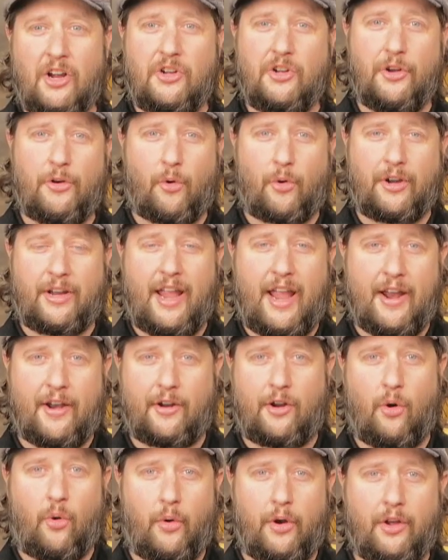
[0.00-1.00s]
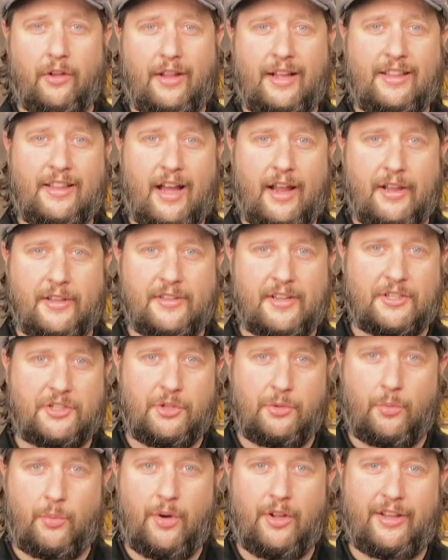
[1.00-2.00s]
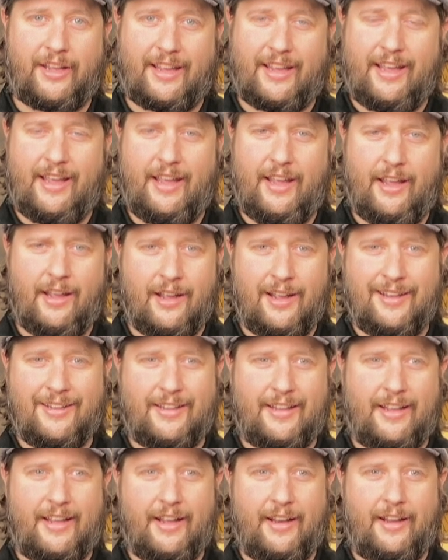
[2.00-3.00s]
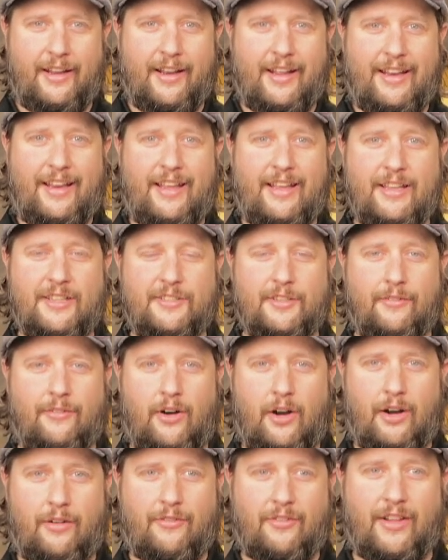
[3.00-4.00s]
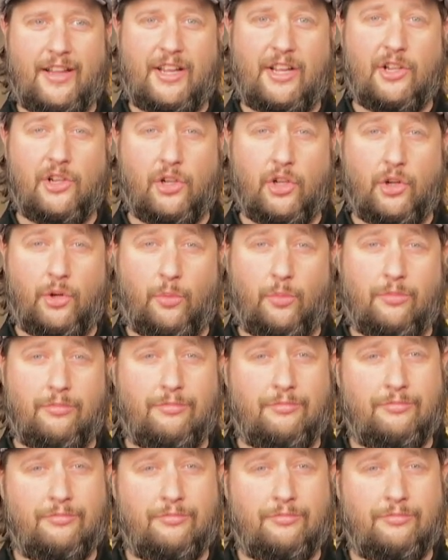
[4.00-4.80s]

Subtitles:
A good organic oil like that is actually really key to getting adhesive off like glue.